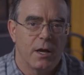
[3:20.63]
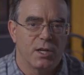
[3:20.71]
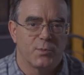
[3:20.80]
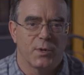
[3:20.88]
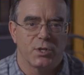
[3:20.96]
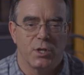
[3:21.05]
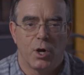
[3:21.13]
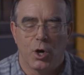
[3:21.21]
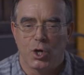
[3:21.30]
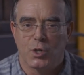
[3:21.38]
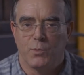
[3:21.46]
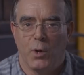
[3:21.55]
especially
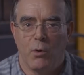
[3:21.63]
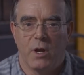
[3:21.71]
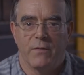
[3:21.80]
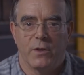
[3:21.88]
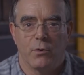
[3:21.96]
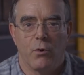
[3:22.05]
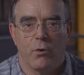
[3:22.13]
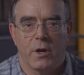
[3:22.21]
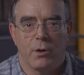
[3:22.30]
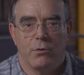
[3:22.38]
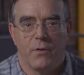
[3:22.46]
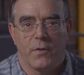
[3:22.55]
harsh blow given their
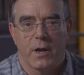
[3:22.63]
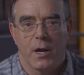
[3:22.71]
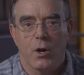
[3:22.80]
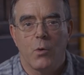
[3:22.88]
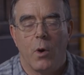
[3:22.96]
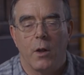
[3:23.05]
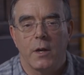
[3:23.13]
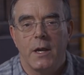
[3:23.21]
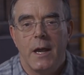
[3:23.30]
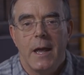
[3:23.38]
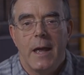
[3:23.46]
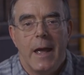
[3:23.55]
already horrific air quality,